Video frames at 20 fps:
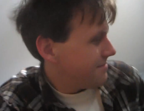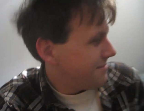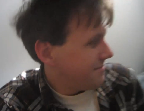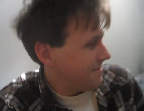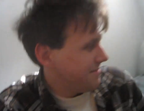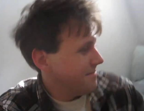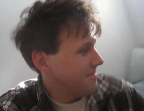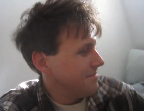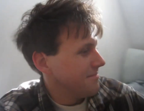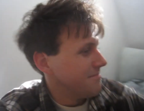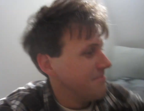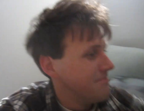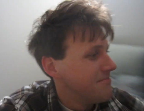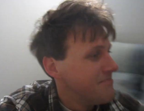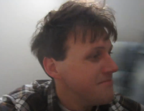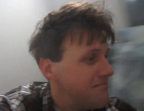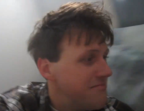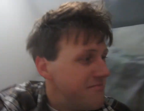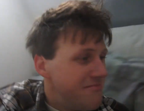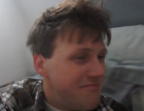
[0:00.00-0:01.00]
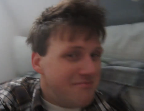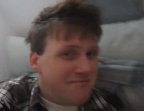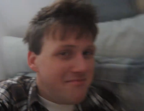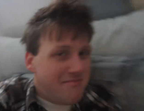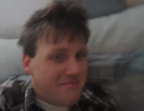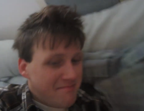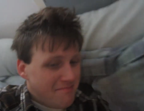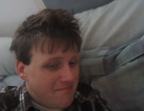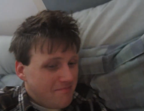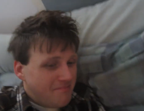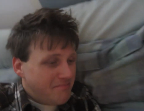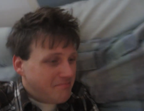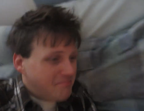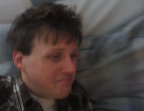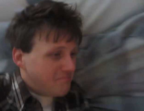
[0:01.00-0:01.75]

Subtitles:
Nothing is said.